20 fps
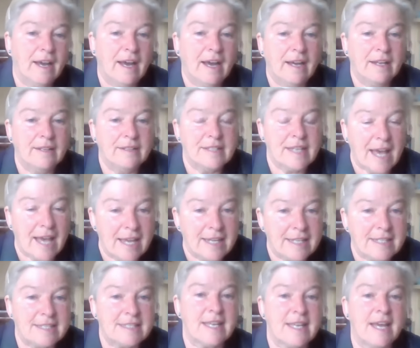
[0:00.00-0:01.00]
and
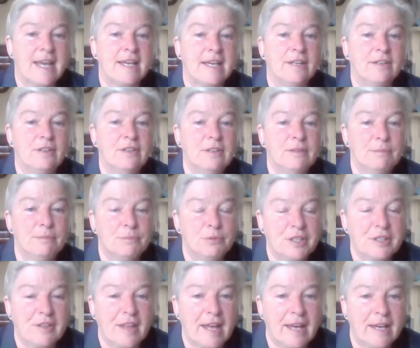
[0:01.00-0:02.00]
exhale,
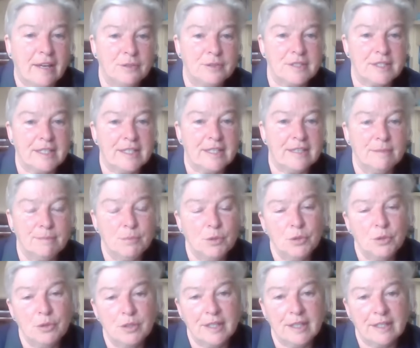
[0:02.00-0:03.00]
breathe out in the
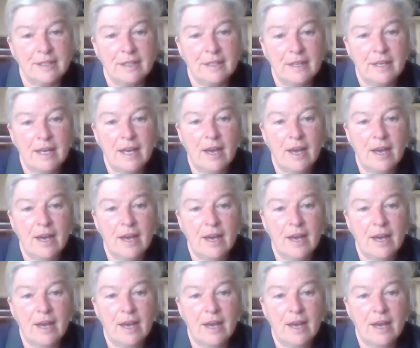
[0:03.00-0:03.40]
morning,